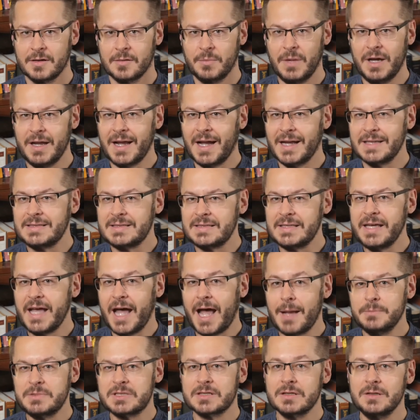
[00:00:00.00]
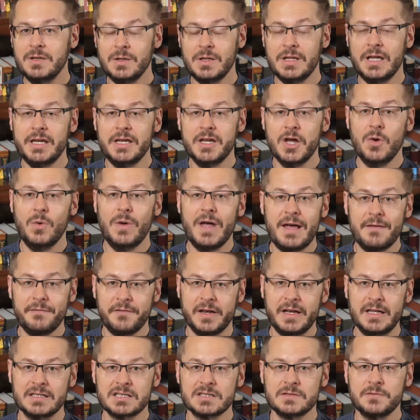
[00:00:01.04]
but I see absolutely no
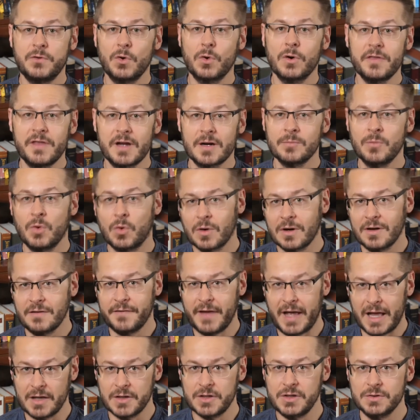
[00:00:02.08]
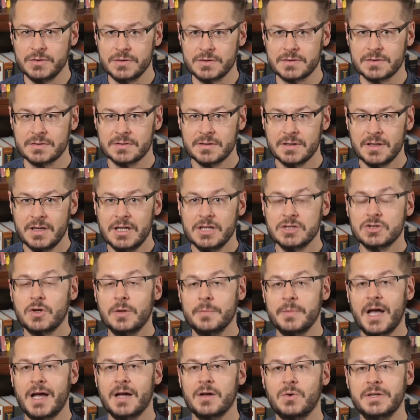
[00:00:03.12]
evidence for their moral values. So I'm
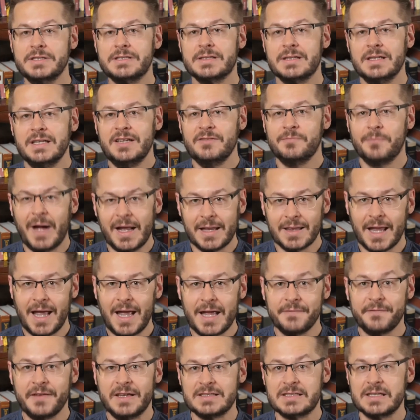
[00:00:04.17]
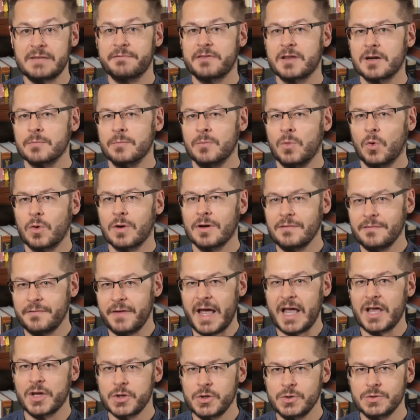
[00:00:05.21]
not going to live my life as if their moral
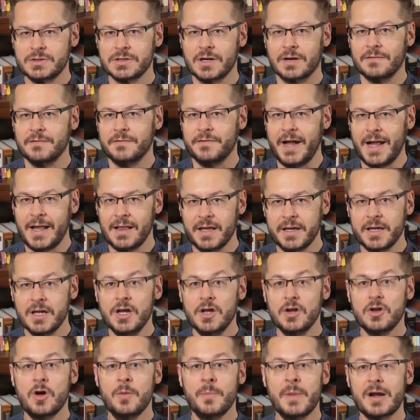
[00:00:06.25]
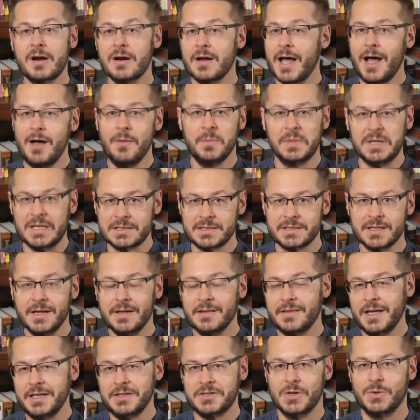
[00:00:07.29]
values are valid, no matter how much
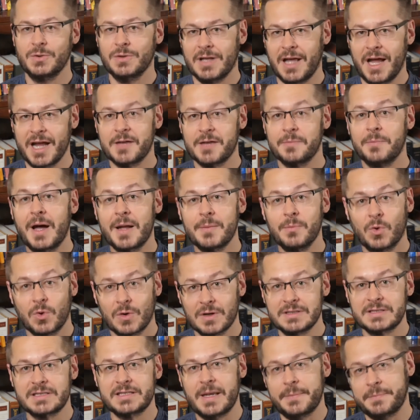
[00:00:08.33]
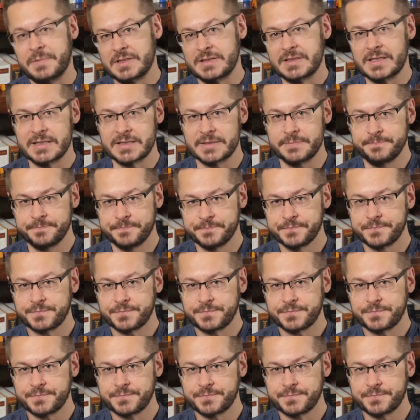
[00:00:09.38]
they don't like my moral skepticism.